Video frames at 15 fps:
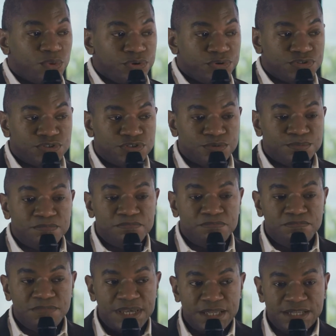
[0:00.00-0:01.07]
to
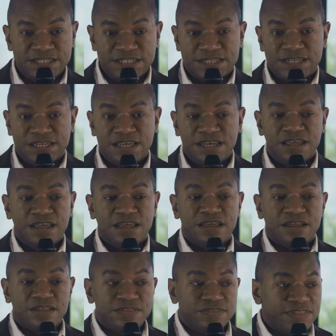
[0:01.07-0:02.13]
meet
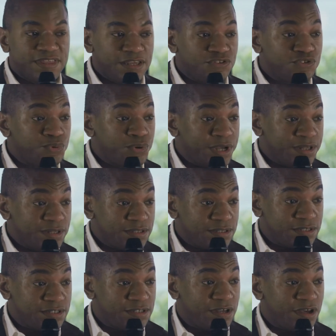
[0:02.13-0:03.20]
the
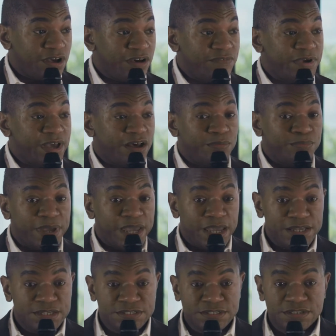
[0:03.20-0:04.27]
trends of how
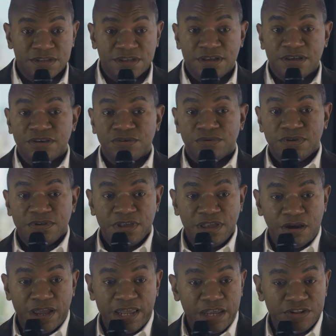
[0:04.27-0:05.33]
banks,
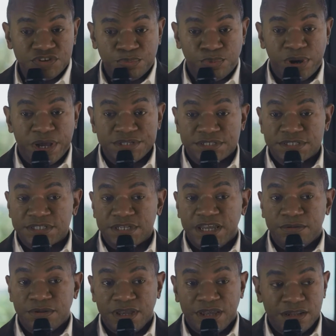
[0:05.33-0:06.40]
enterprises,
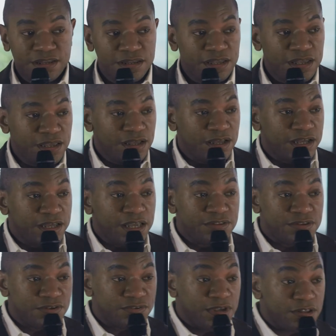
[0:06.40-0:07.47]
and
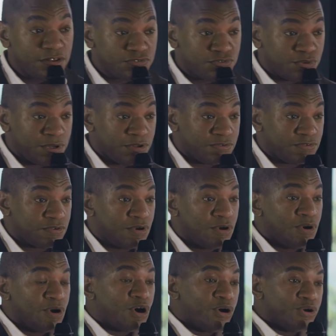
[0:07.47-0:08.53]
industries
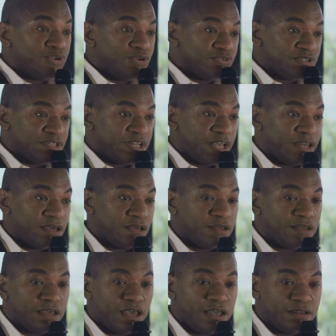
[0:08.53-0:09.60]
are using data
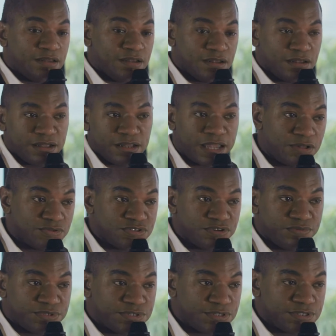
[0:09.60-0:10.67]
in cloud
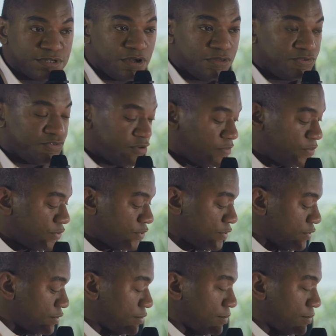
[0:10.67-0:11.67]
services and other services.